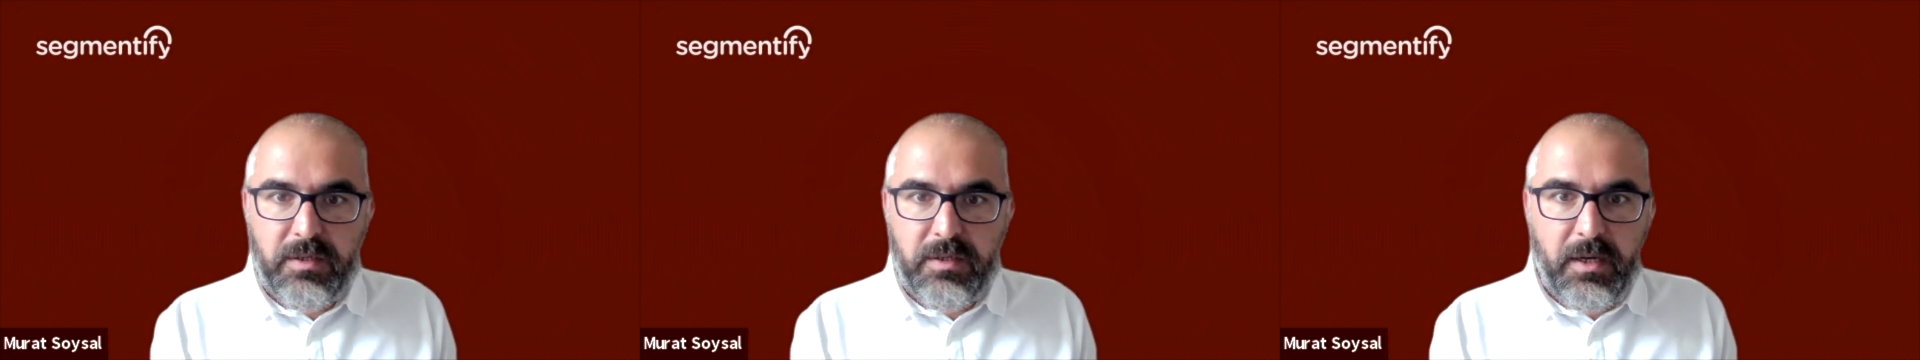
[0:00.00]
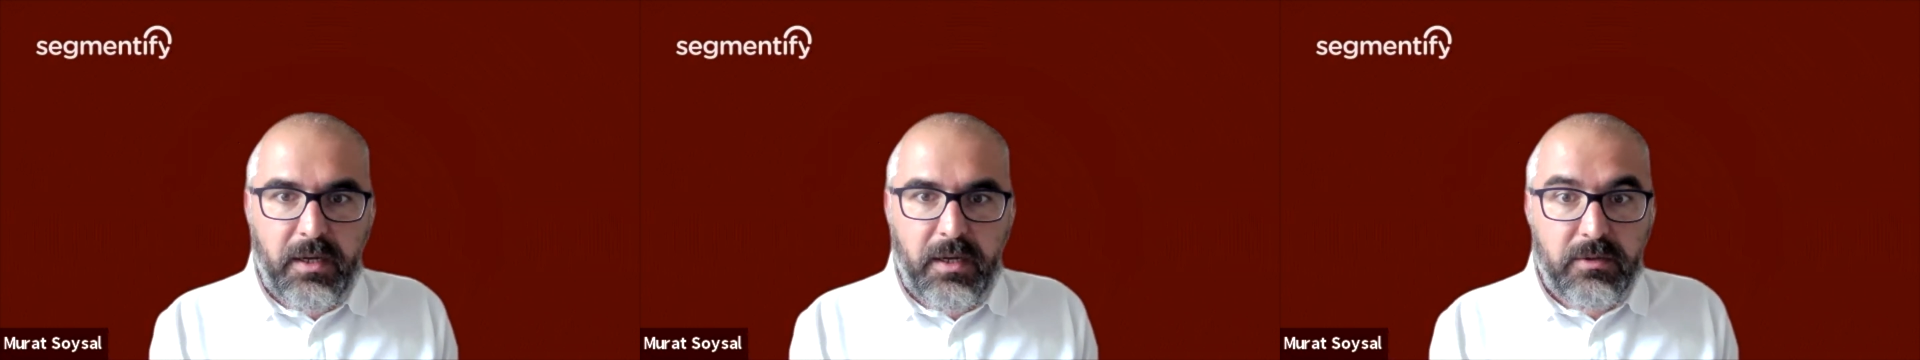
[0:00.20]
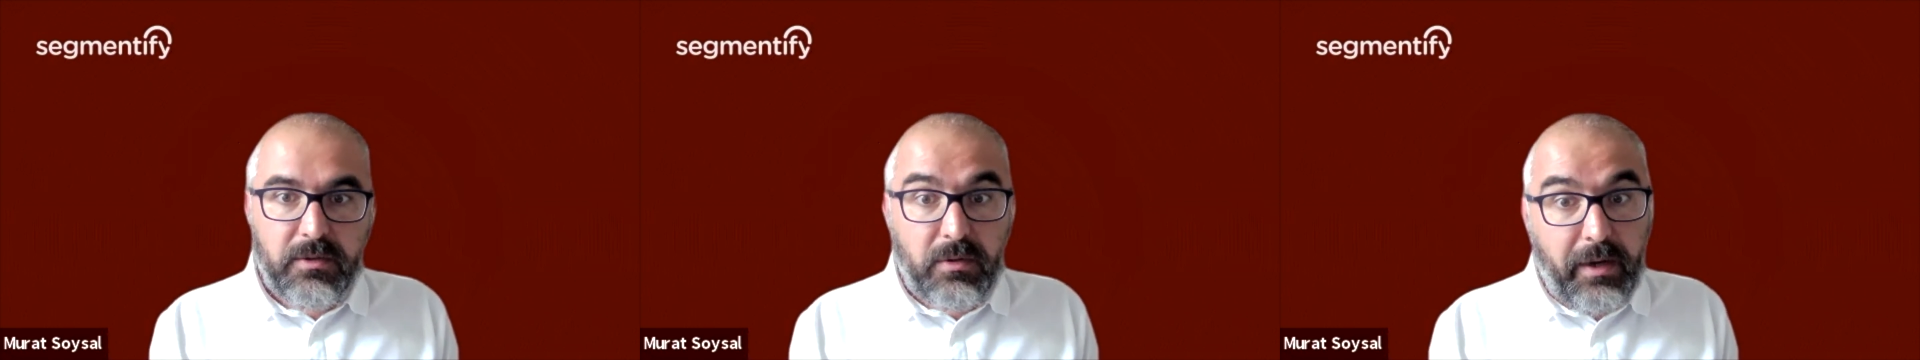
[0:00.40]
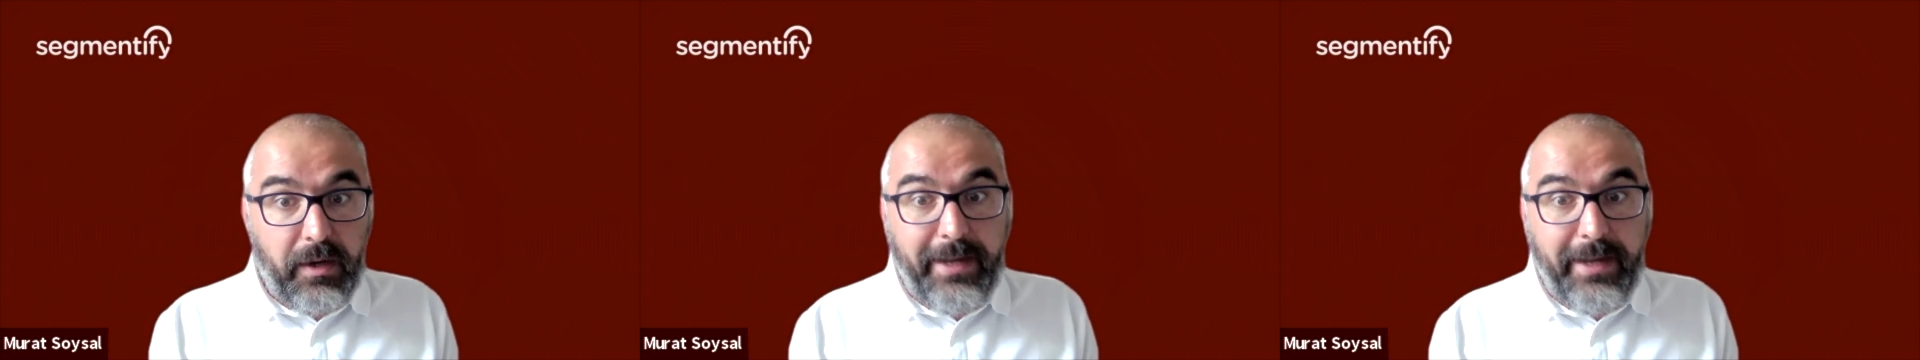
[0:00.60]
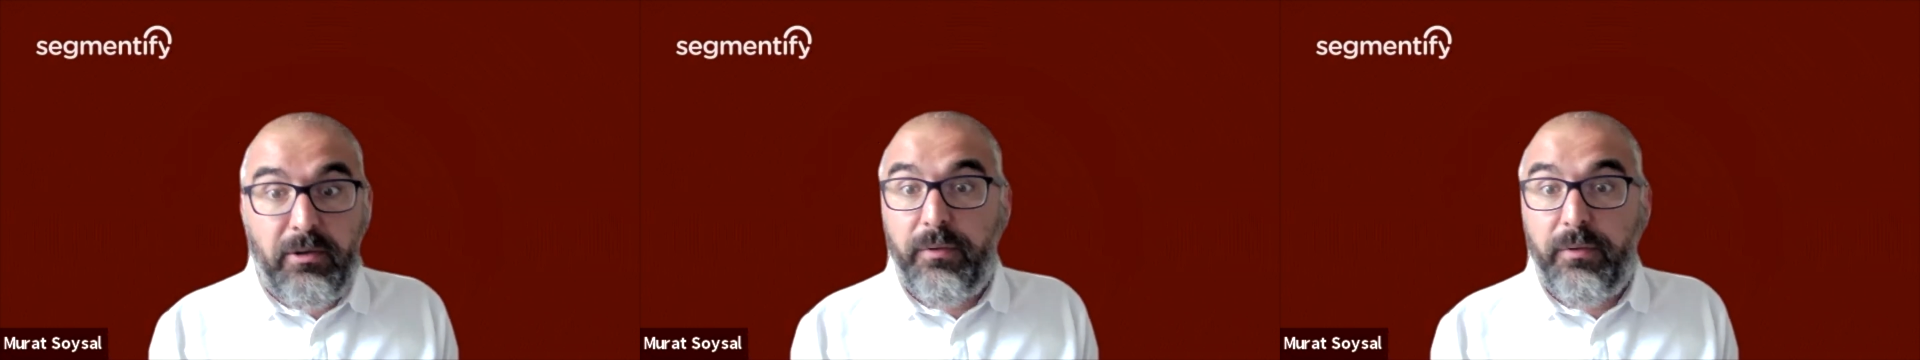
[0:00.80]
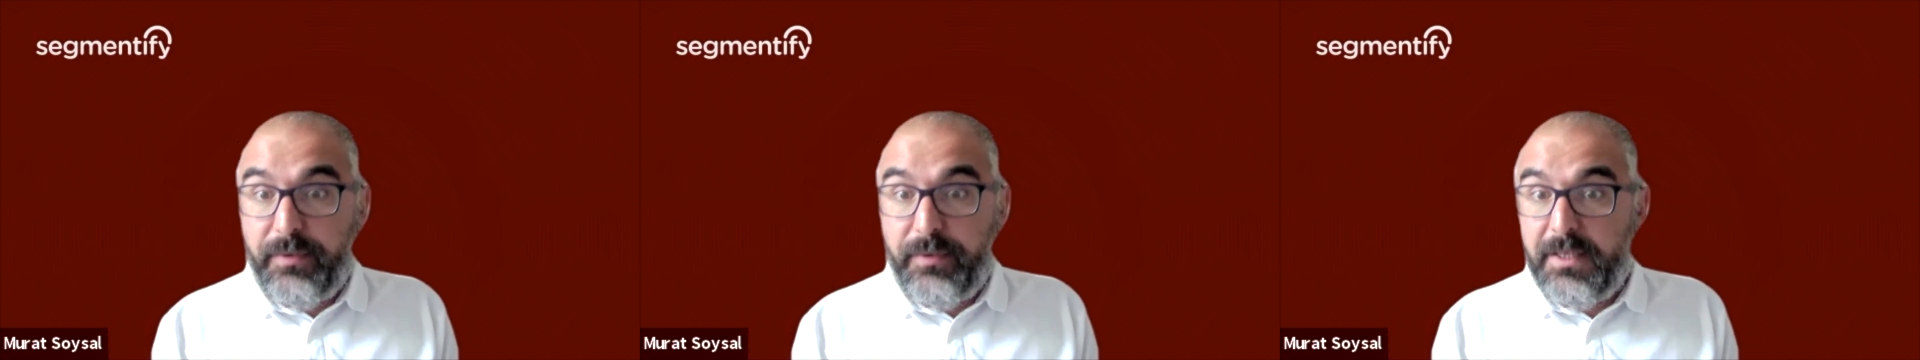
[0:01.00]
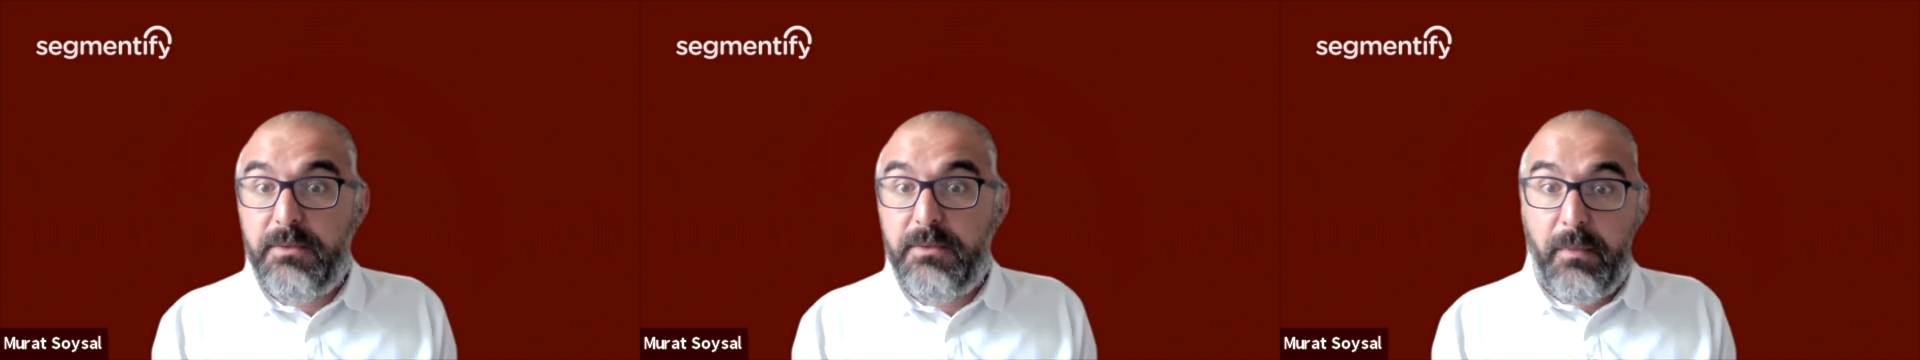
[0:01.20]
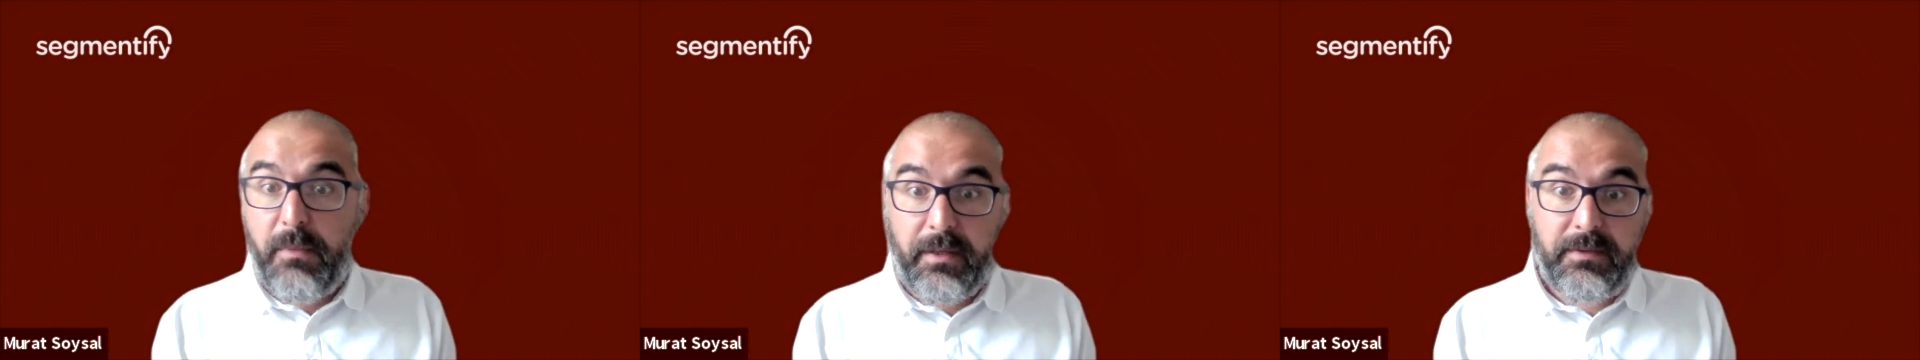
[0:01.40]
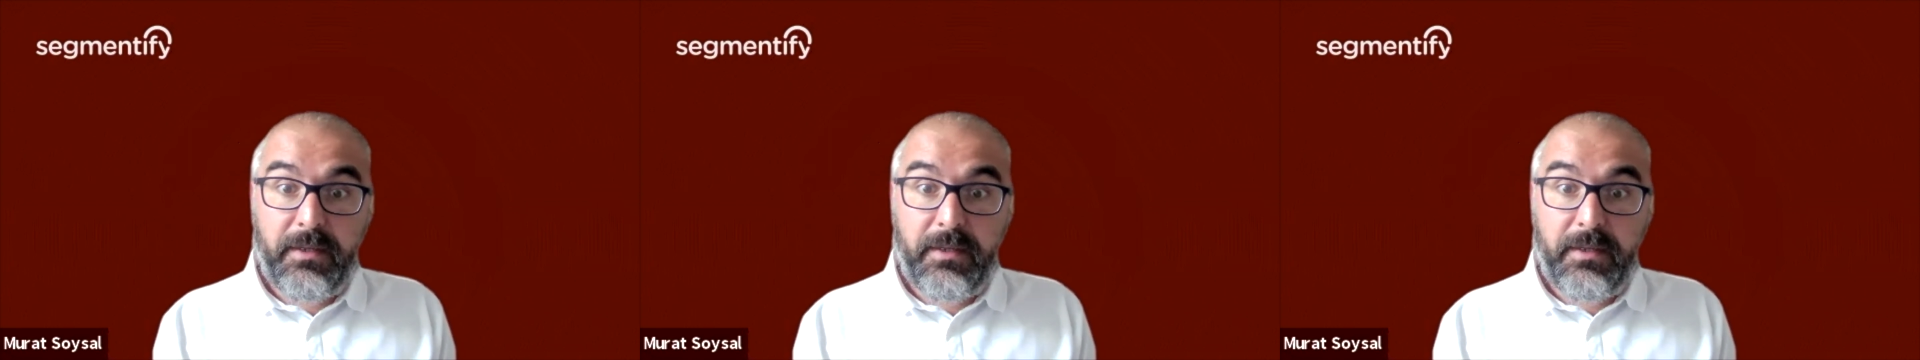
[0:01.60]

So end of this month,